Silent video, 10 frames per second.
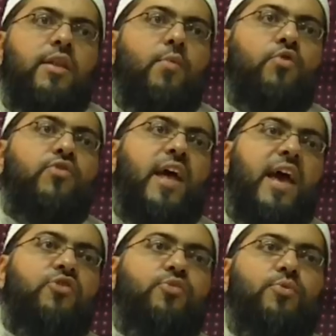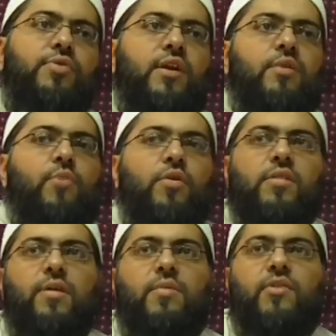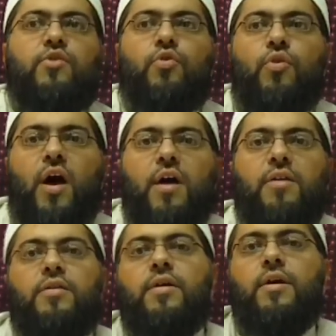the most tangible thing among them is the Quran.